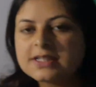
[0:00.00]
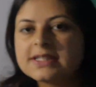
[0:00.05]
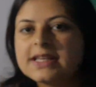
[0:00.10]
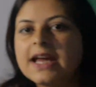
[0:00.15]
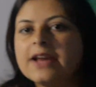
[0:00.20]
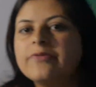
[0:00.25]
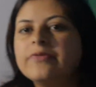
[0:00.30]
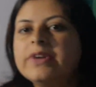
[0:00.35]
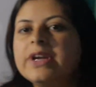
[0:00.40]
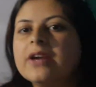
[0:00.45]

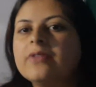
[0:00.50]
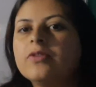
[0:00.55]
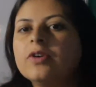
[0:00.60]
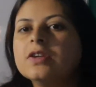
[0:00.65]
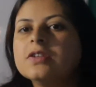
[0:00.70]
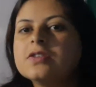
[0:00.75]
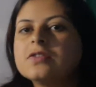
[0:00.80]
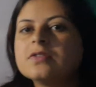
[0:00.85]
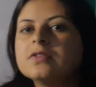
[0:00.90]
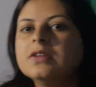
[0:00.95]
and we have
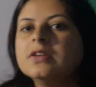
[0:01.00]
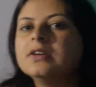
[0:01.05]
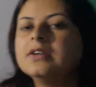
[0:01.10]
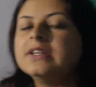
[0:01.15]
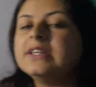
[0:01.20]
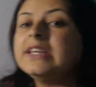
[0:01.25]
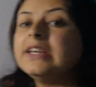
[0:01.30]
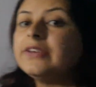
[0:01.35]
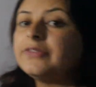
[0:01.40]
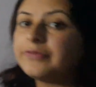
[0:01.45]
also
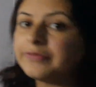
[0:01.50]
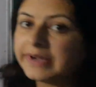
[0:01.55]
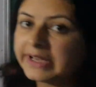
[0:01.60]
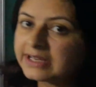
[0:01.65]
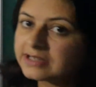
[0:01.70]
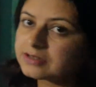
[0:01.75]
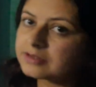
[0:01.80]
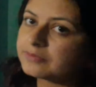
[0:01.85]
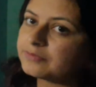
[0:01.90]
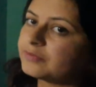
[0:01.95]
learned the
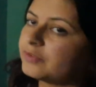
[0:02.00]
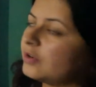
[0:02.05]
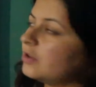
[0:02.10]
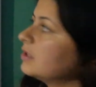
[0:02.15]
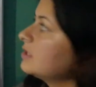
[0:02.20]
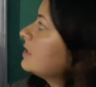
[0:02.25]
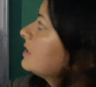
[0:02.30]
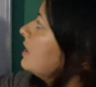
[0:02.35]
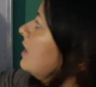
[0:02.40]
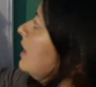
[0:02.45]
effect of force,